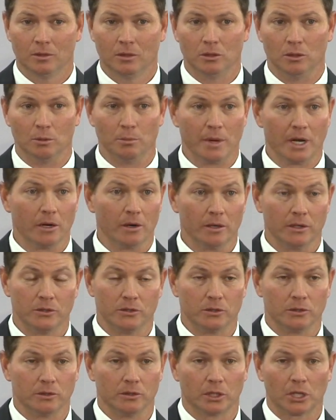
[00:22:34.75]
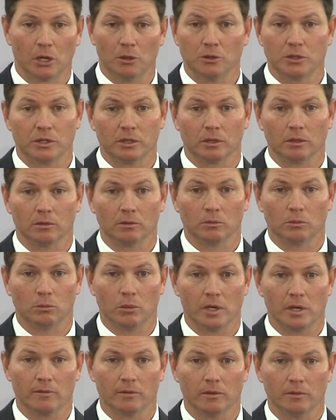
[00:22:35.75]
your marriage or coaching or
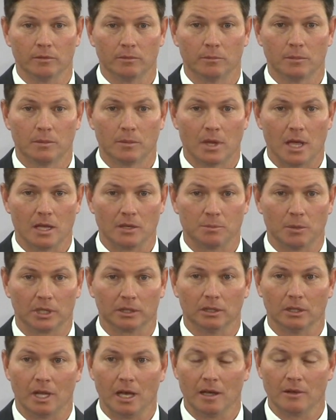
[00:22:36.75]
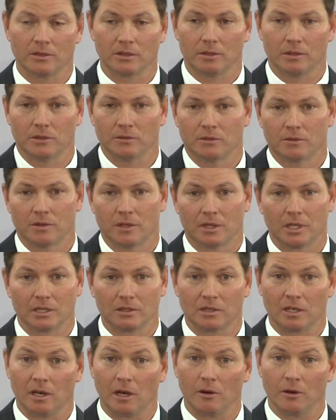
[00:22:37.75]
whatever aspect of life. So those are the
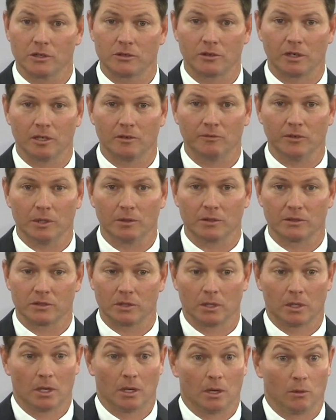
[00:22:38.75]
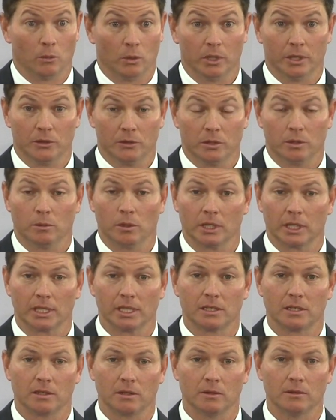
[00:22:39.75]
things that I always try to focus on. I really do want to
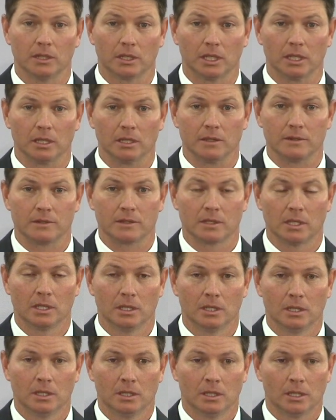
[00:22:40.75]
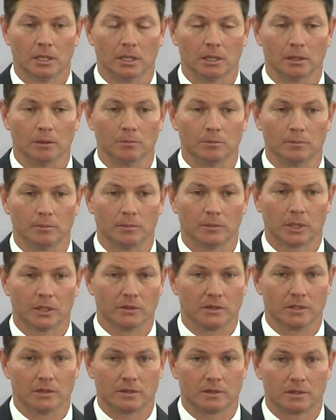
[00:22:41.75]
get to know the kids
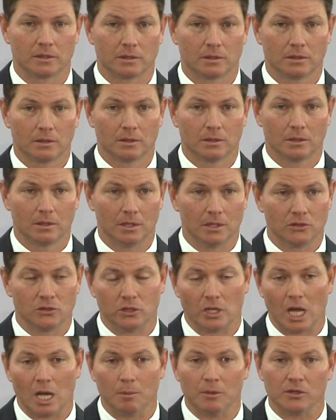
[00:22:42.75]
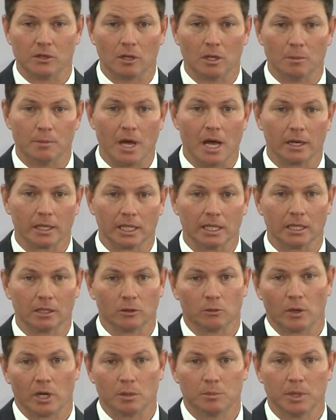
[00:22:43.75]
because it's this job is all about getting
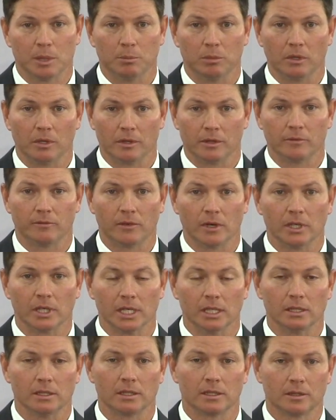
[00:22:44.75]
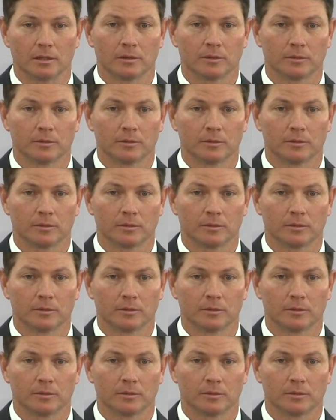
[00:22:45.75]
the right people on the front end.